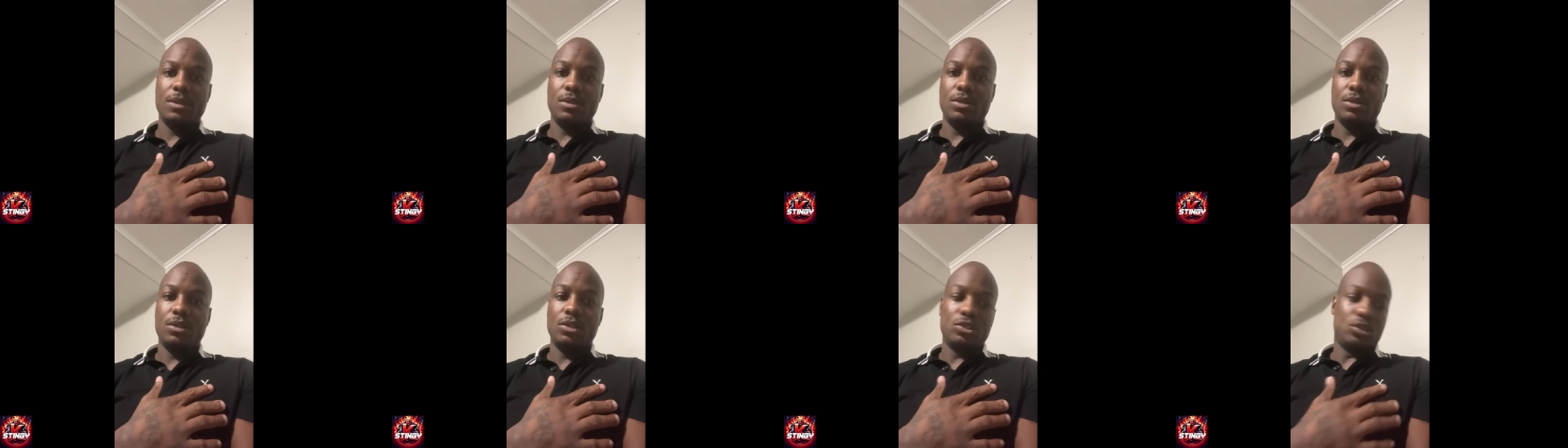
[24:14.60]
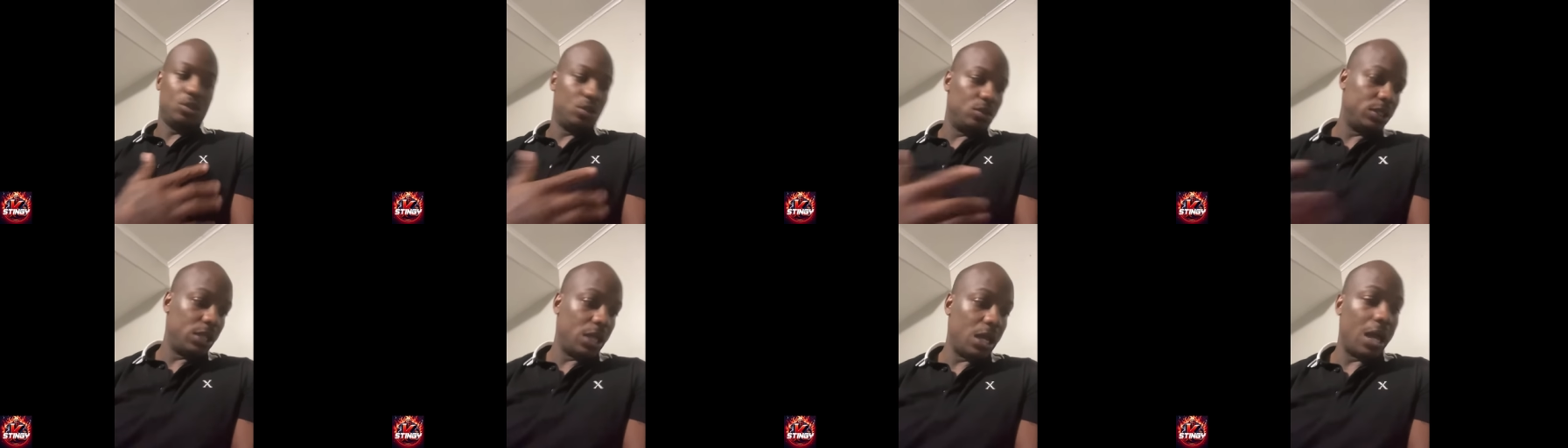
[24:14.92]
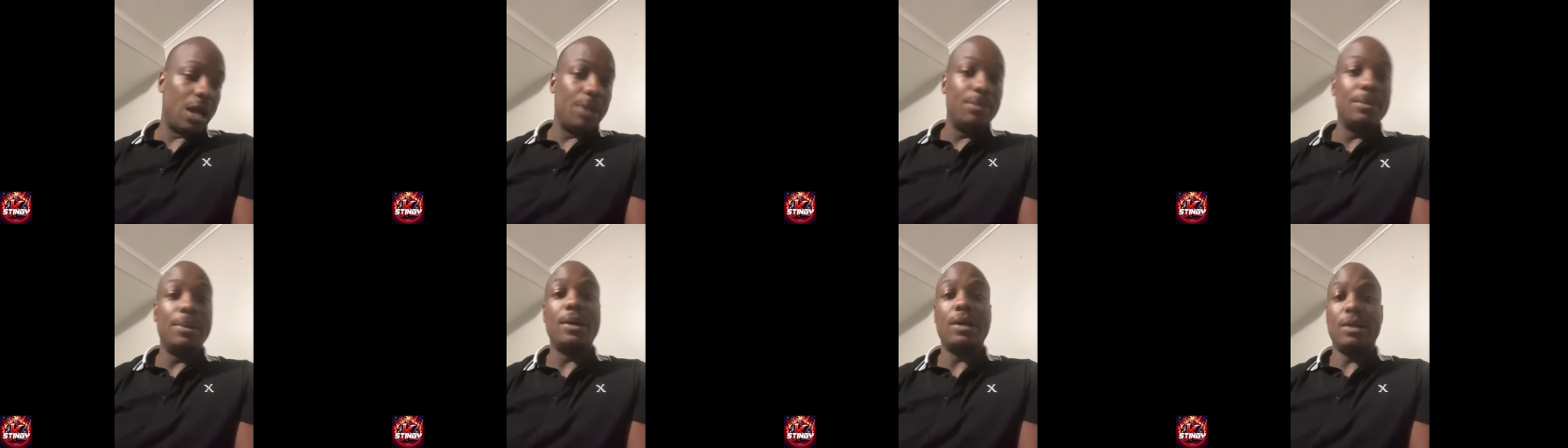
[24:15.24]
So, yeah,
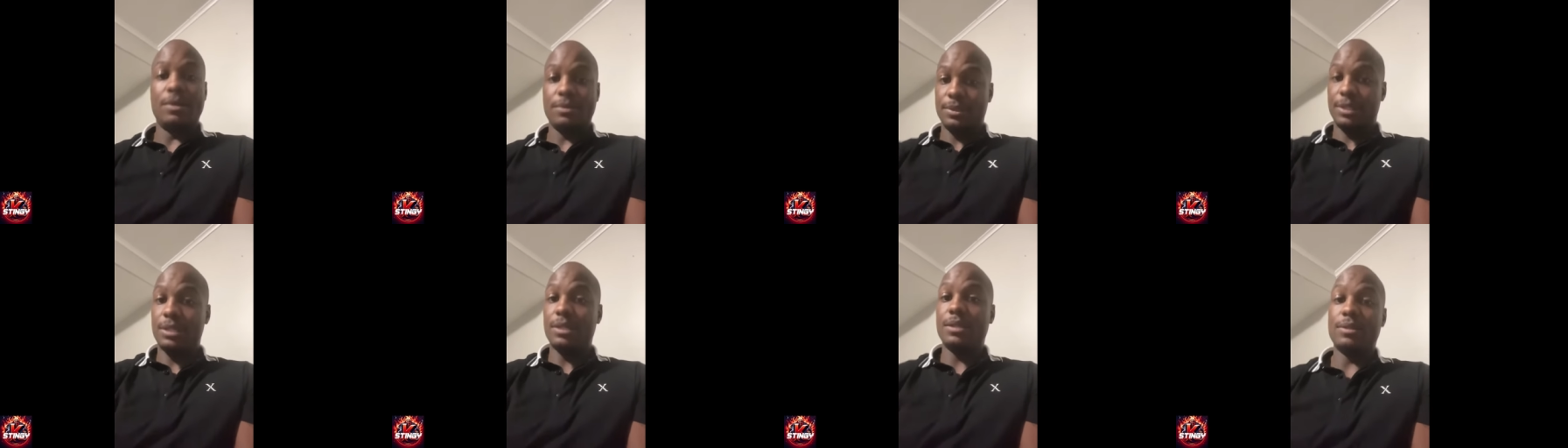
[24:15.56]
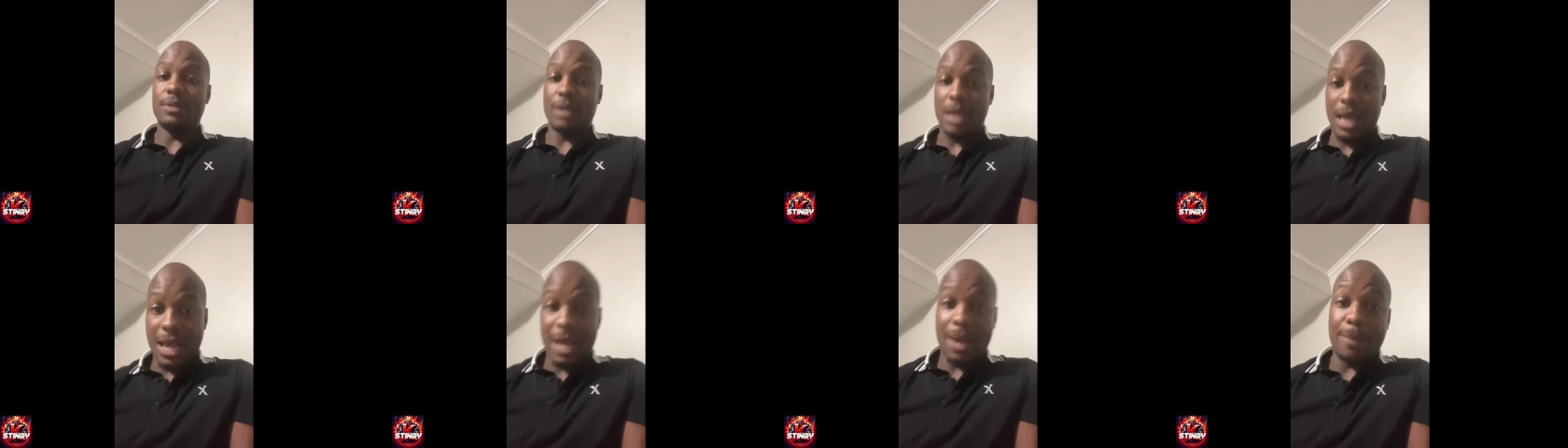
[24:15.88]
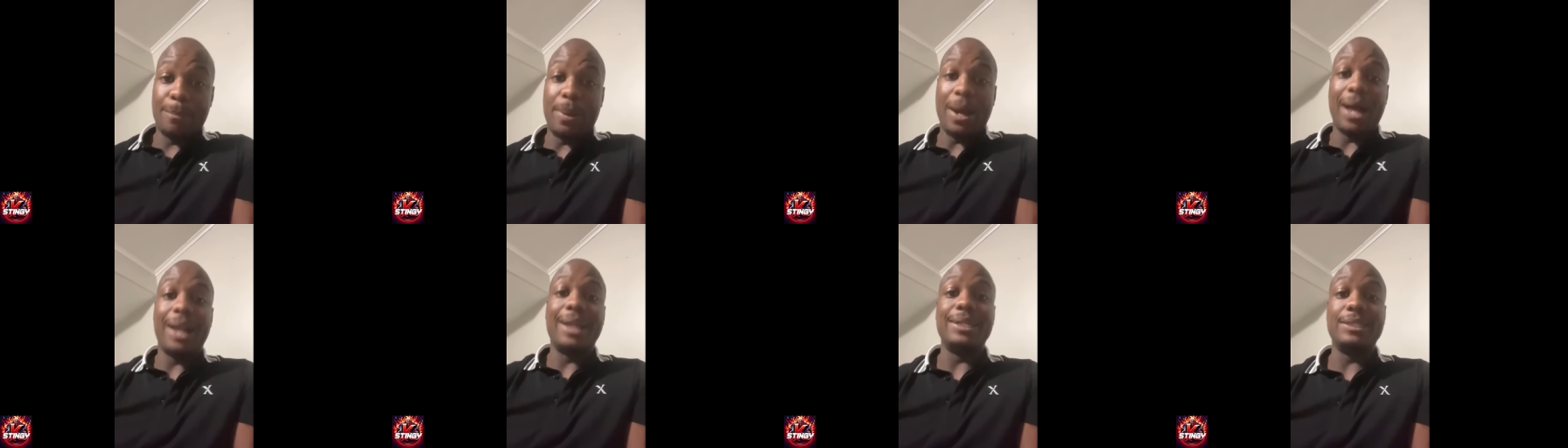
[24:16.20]
I'm a, I
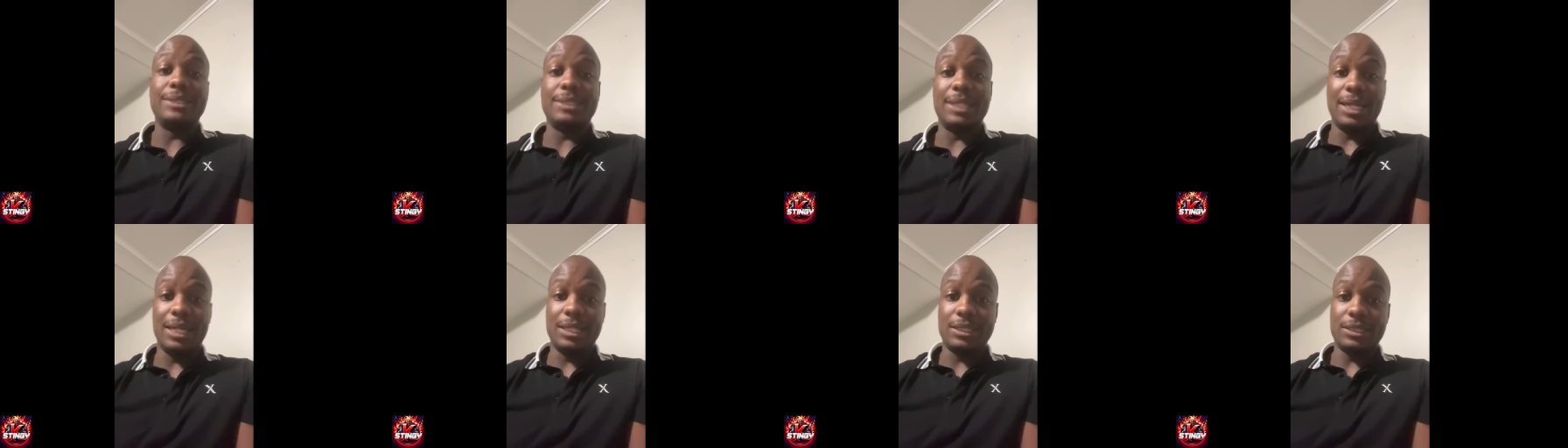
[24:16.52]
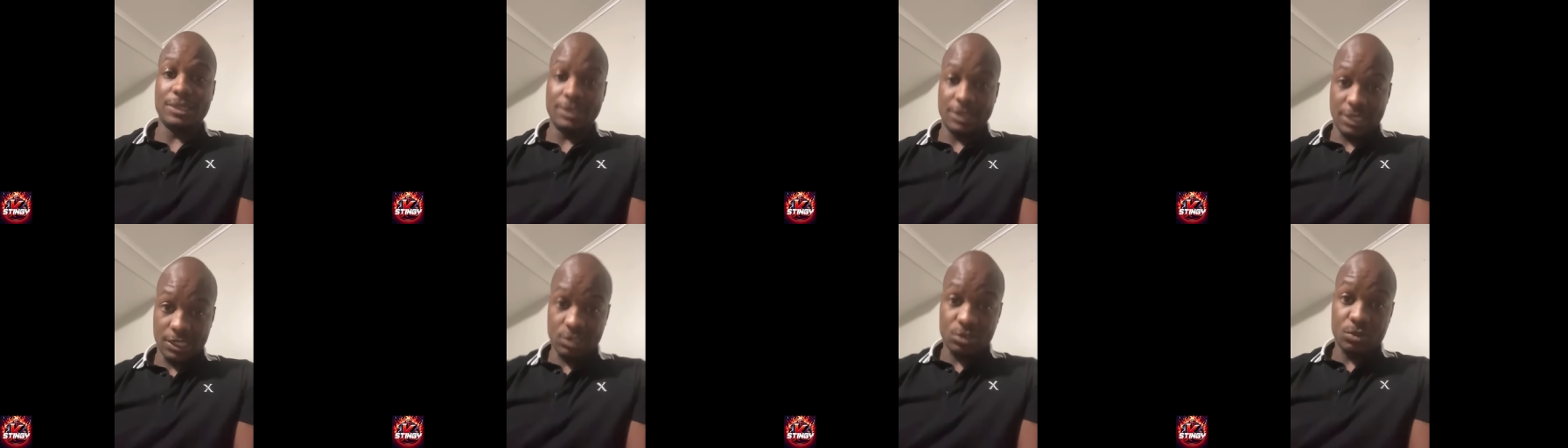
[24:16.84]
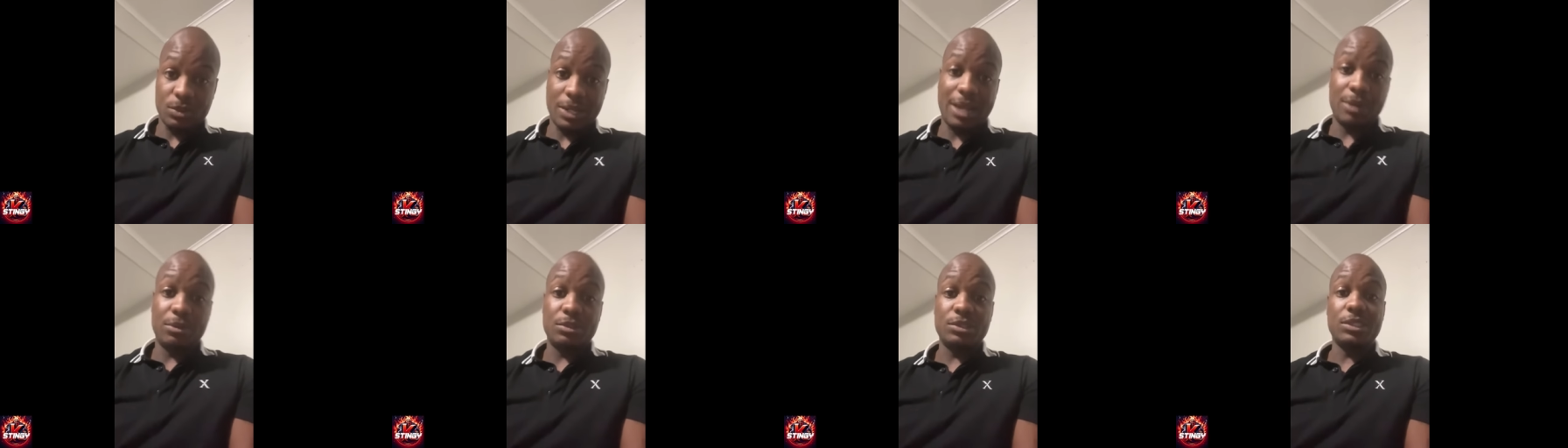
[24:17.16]
apologize because this is what
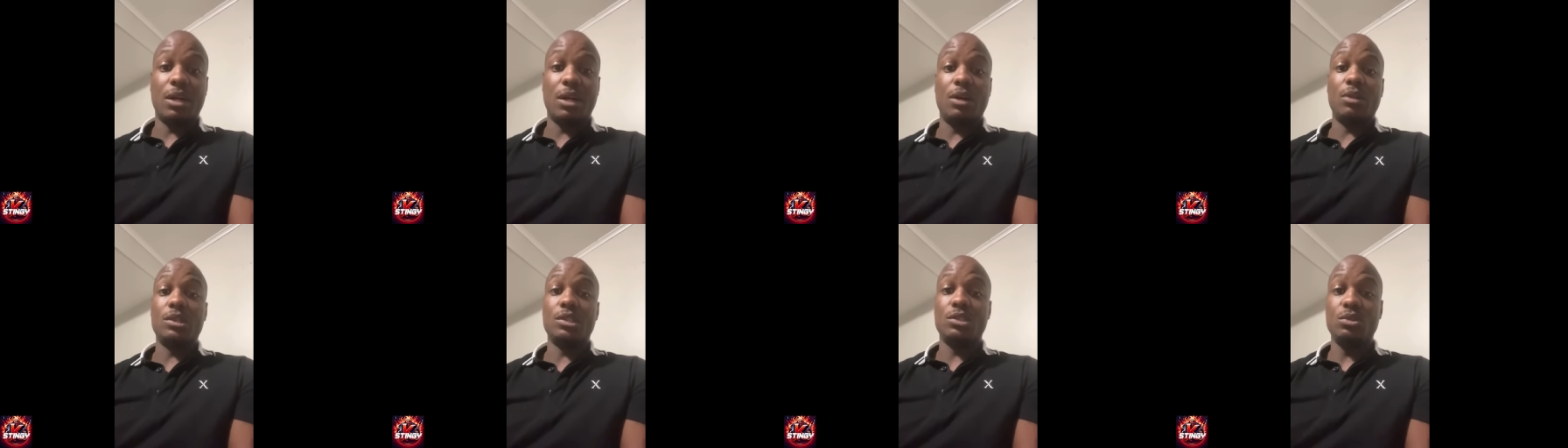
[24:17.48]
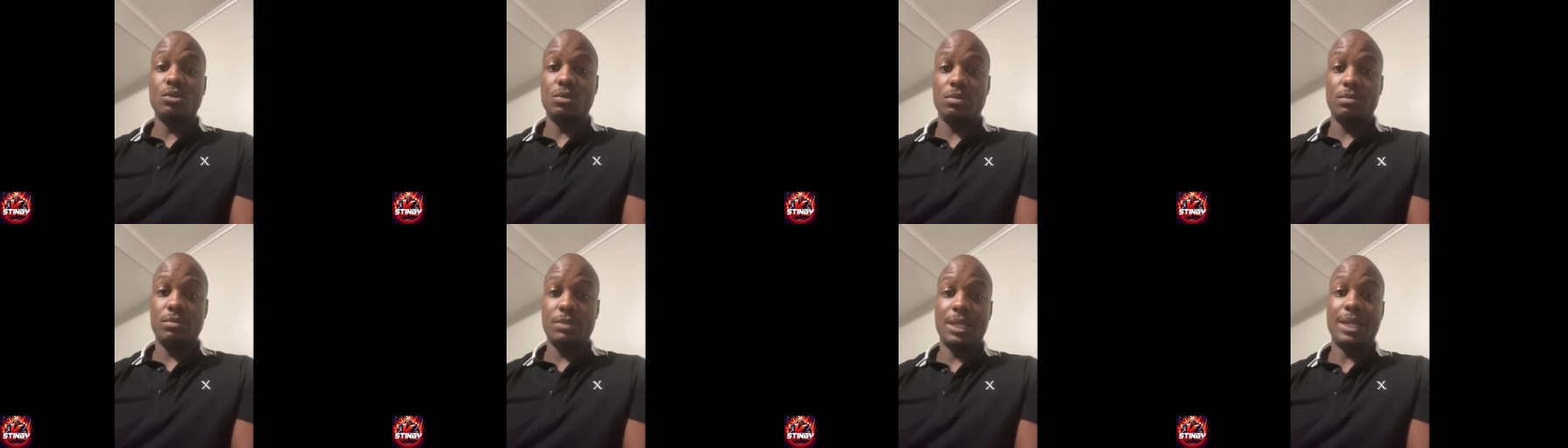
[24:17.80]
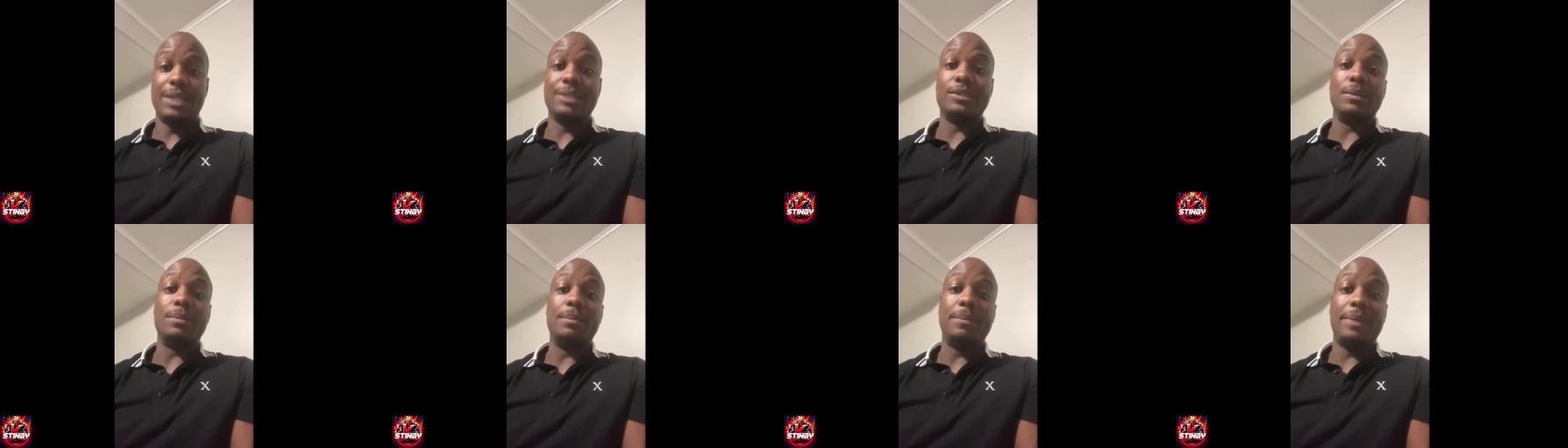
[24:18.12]
I was taught to do
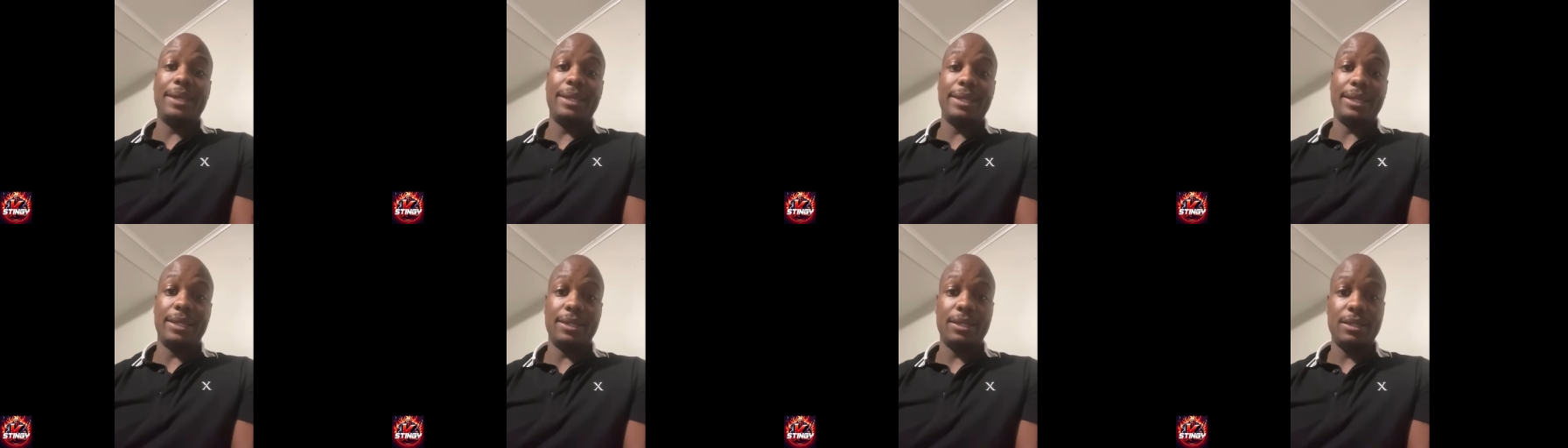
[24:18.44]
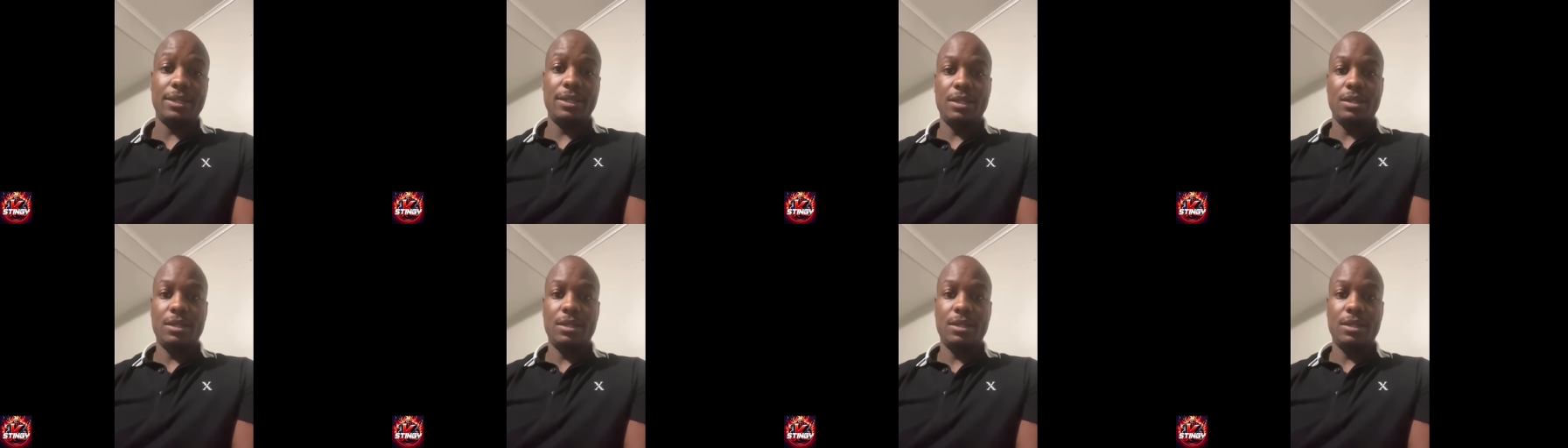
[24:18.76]
as a man.